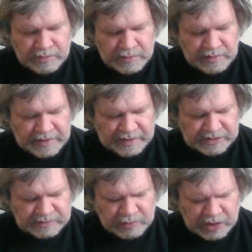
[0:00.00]
Again,
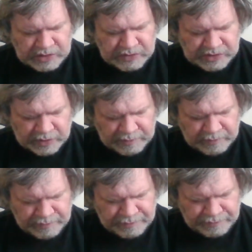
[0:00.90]
just long story short,
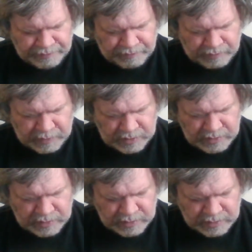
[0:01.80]

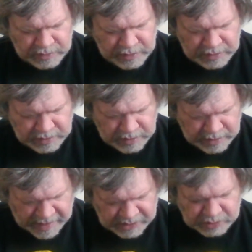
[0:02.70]
the
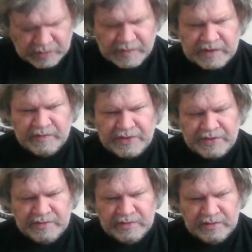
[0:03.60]
agency we are working with,
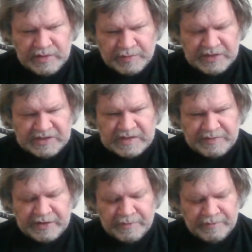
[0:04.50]
they're putting us up
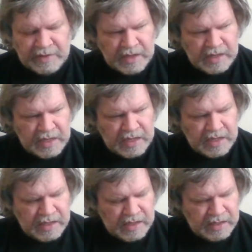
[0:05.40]
in here.
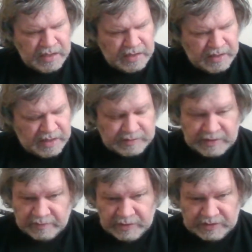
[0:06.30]
That's
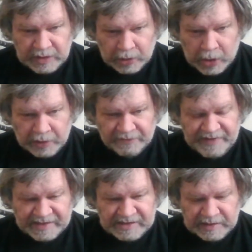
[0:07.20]
just telling all the
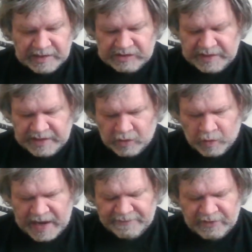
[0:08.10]
vets, unless you get a
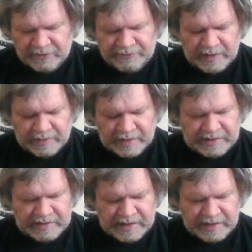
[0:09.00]
waiver, you know,
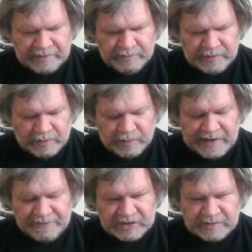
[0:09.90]
unless you get a, a
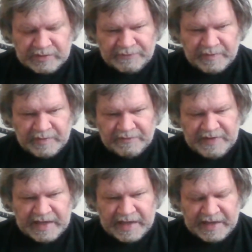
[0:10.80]
waiver or something from the
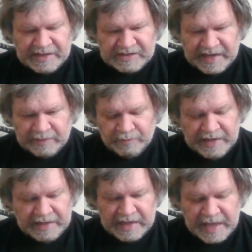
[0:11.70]
VA saying
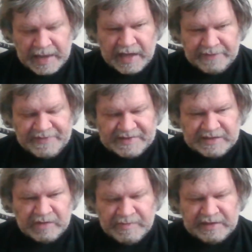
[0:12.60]
we cannot
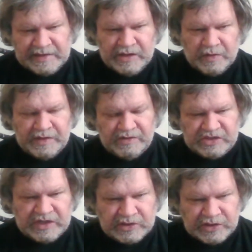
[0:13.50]
physically or mentally go into a
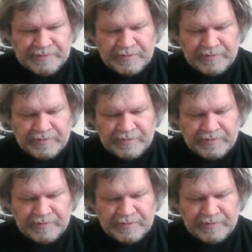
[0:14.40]
shelter,